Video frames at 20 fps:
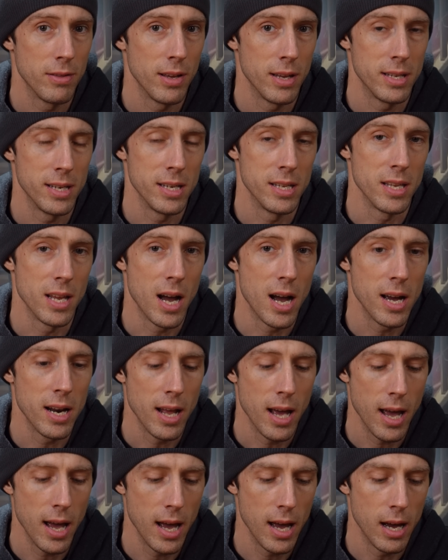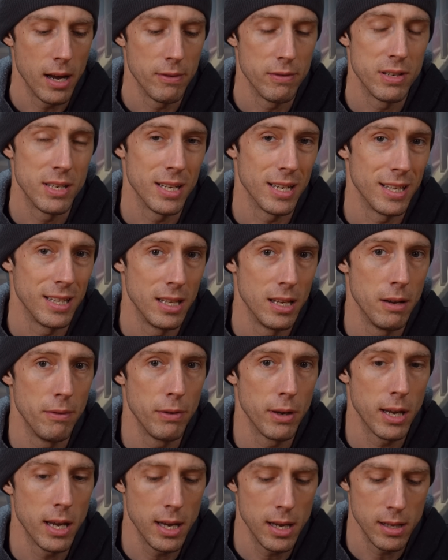that did not have
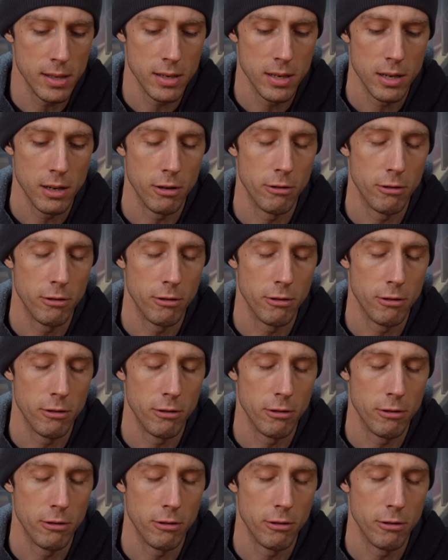significant